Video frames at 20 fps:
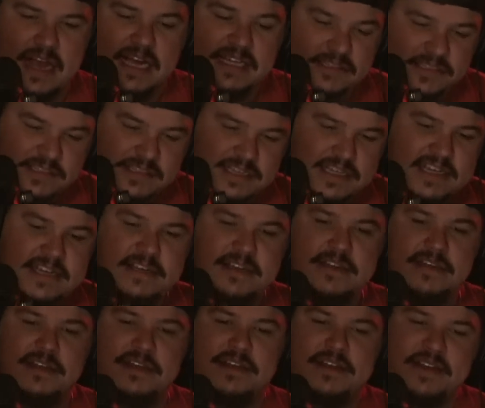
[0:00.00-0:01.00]
I
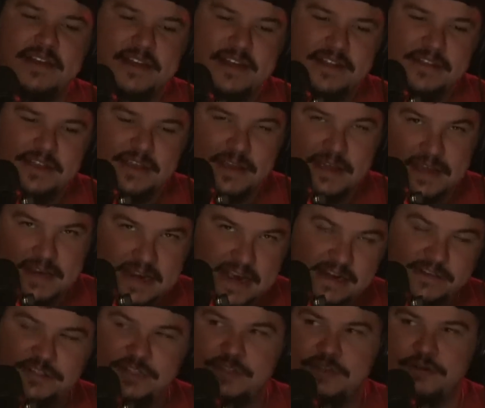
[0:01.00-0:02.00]
see the
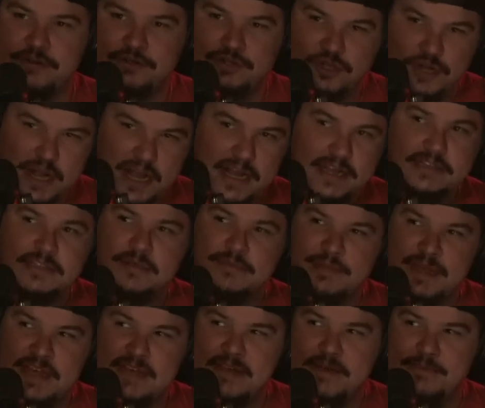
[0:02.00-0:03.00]
connection they're trying
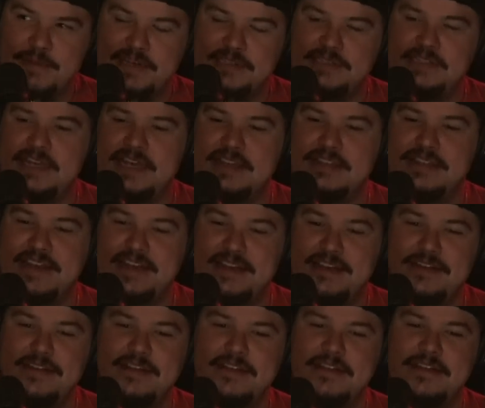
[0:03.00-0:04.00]
to make by saying
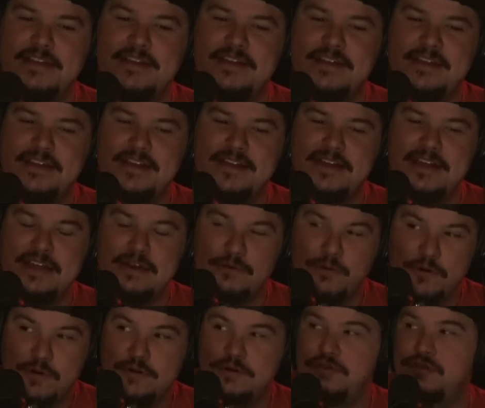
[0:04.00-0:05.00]
that in
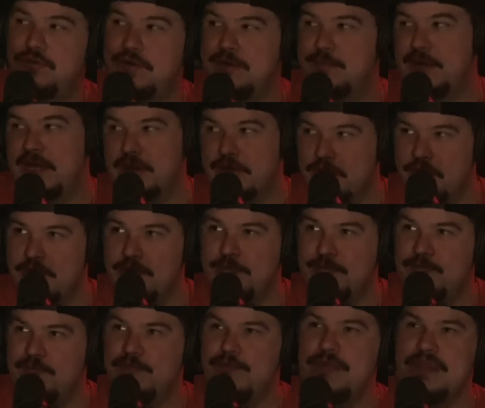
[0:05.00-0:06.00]
order to join my
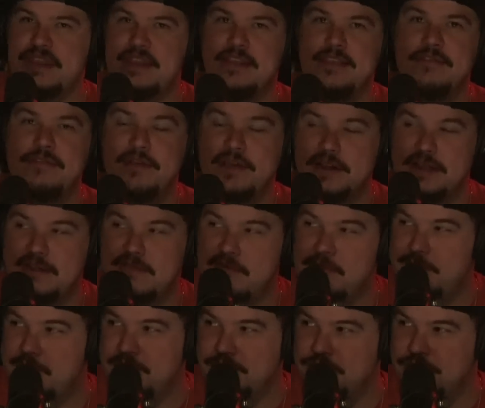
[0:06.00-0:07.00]
group, you got to give
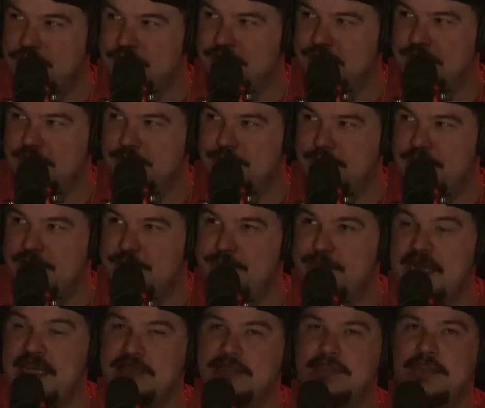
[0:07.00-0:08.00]
up your children.
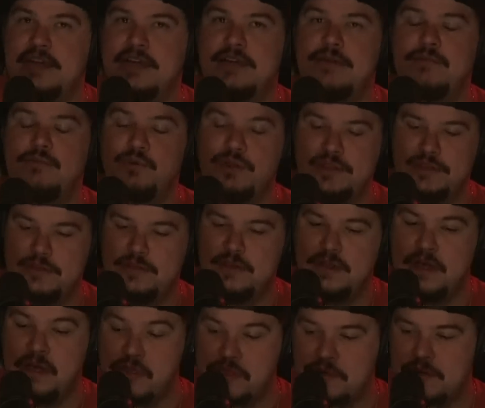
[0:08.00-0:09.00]
But based on what
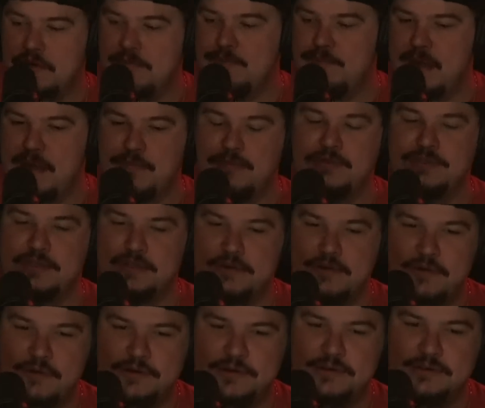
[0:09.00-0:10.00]
other members of
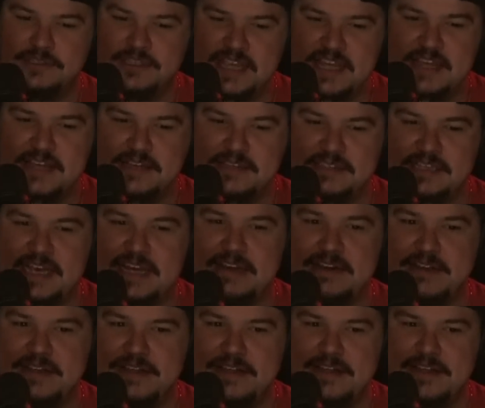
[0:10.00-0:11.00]
the cult are saying is
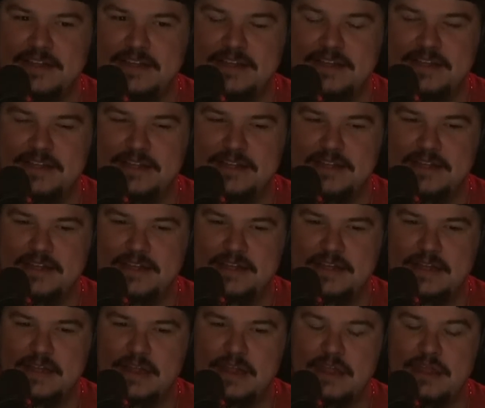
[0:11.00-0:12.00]
that
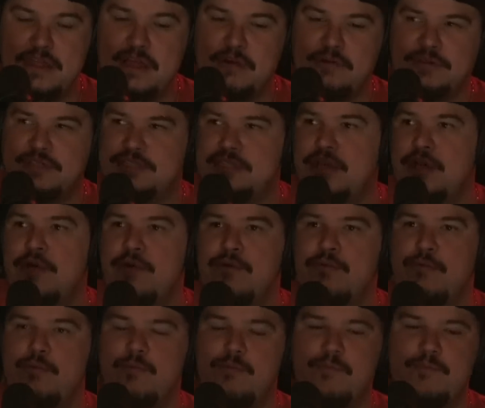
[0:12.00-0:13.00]
there was
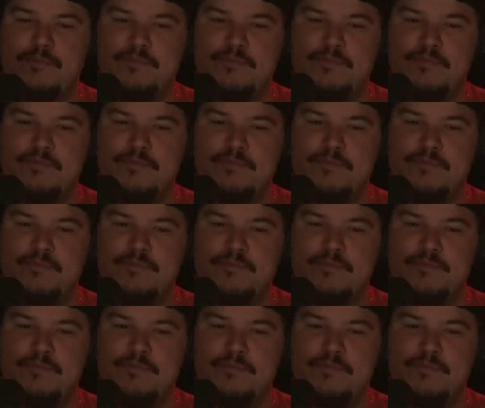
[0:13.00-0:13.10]
no